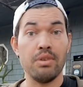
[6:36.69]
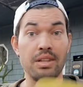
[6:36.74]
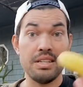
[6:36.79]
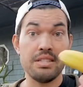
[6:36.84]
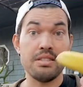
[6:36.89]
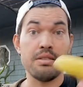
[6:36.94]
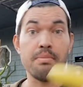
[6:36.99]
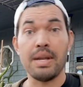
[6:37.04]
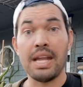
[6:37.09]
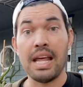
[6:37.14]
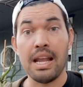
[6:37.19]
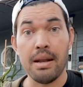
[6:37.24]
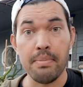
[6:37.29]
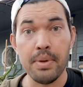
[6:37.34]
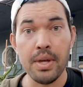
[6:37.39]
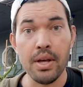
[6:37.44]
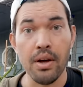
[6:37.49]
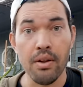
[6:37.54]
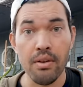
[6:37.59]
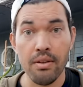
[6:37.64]
well, at least the banana
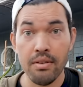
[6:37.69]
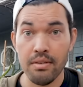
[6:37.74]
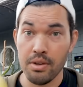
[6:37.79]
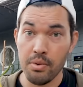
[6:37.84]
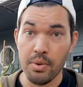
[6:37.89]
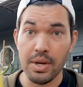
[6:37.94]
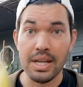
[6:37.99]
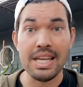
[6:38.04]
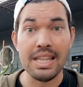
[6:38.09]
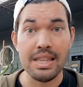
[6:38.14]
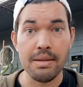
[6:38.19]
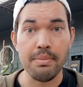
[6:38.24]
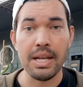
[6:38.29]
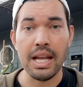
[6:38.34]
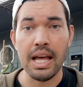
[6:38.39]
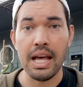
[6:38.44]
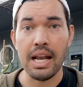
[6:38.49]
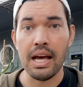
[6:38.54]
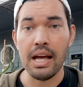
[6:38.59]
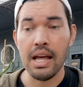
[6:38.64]
peel. You want to eat the
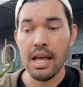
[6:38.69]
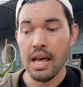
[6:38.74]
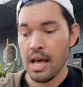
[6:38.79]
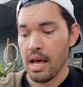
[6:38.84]
banana.